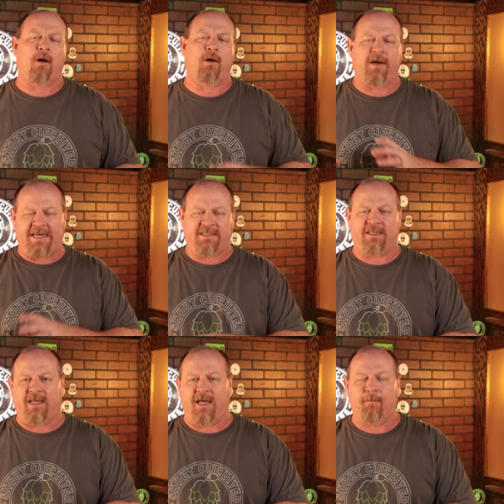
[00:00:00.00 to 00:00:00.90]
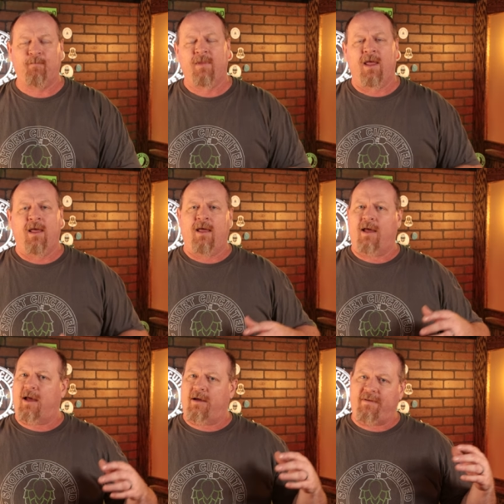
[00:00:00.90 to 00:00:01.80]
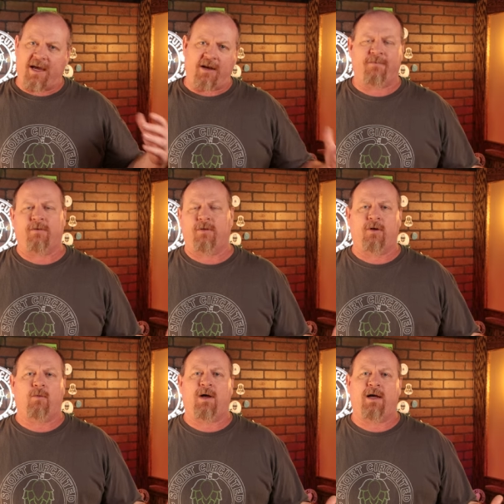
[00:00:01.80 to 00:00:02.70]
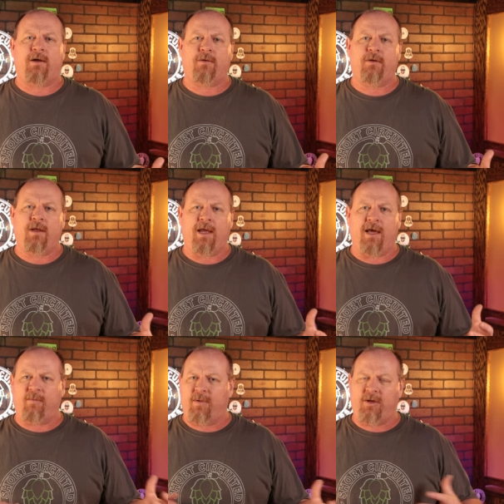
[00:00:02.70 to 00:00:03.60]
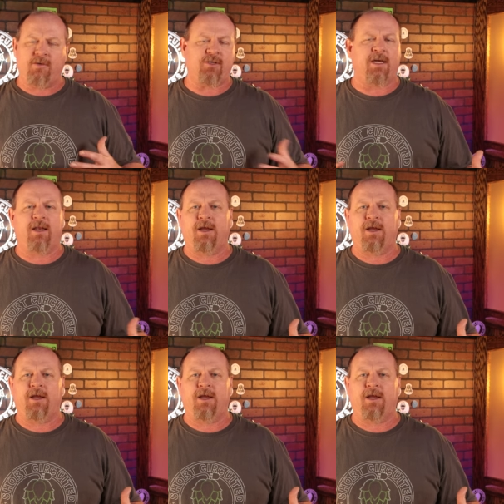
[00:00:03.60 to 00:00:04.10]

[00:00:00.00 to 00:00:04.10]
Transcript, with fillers: Paar Easy Den. Uh, I've had it for a little while and I've been using